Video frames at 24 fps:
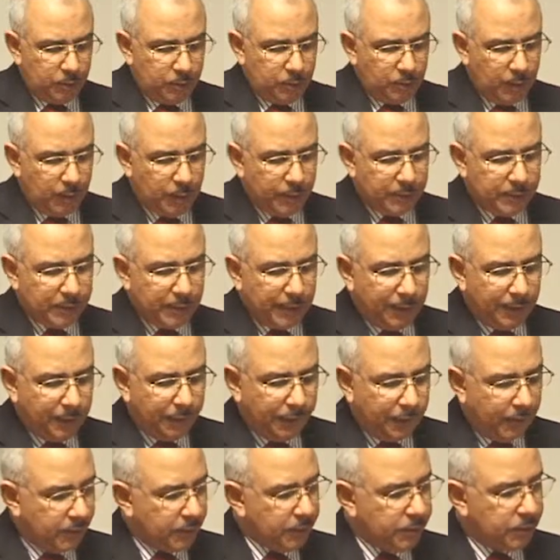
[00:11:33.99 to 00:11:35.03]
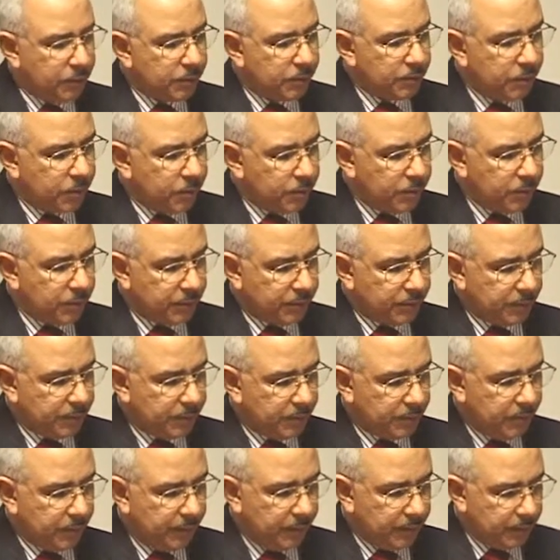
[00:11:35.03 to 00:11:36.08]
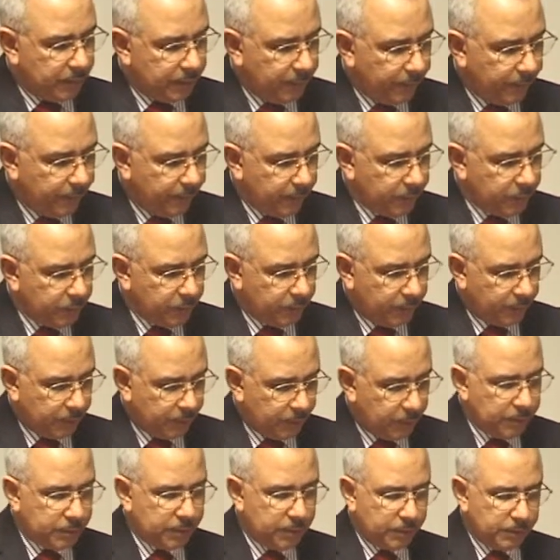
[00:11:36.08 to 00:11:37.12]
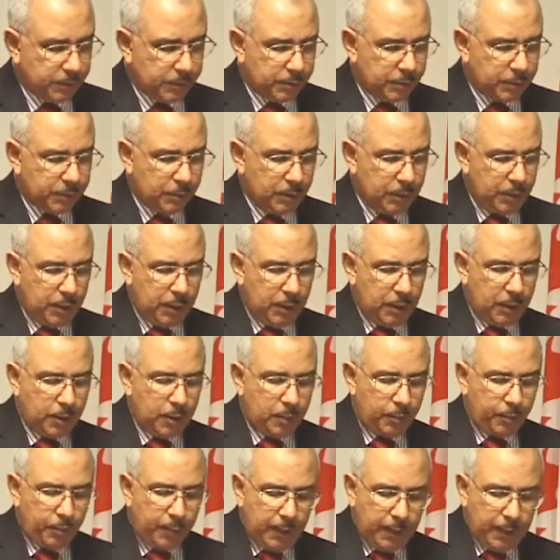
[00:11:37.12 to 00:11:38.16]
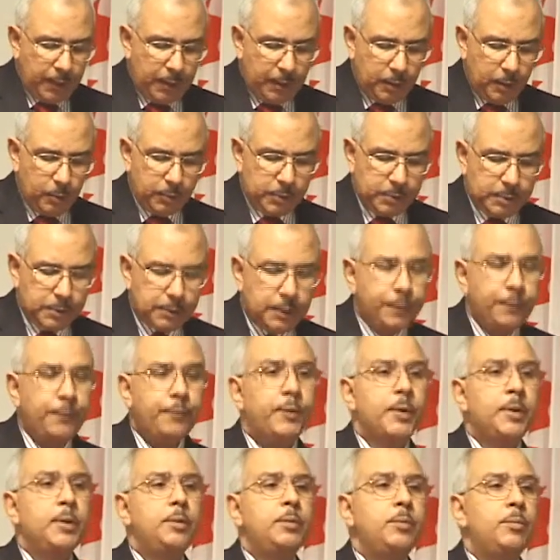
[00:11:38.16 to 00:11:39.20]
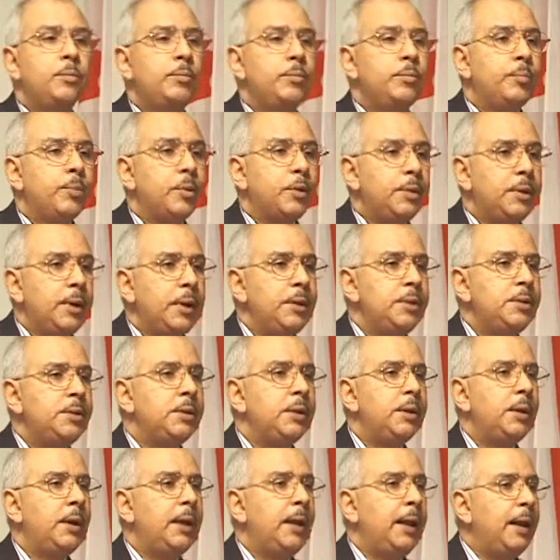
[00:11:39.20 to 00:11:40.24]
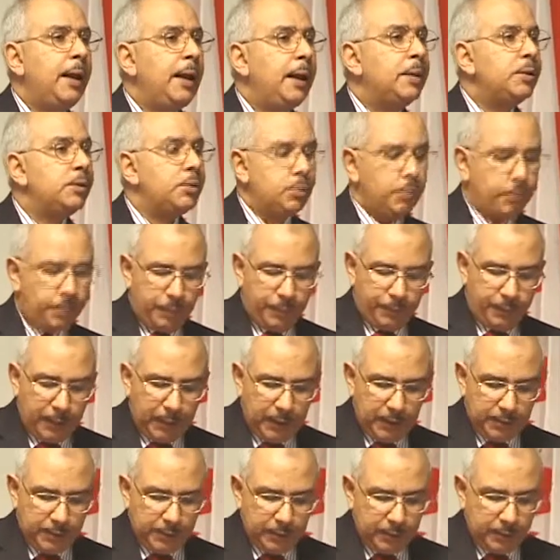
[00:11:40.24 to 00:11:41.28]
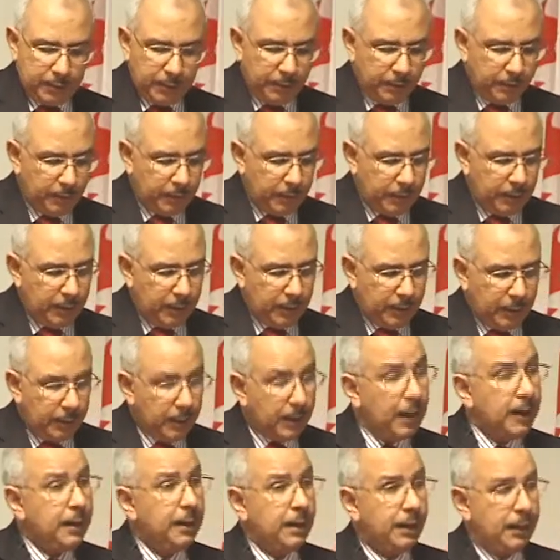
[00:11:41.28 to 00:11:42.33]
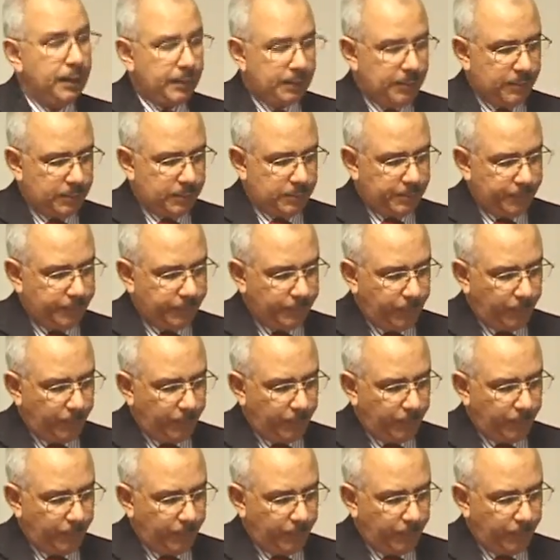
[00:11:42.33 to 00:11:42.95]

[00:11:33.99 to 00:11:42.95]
to have Islamic financial institutions in different jurisdictions complying with different prudential and supervisory guidelines.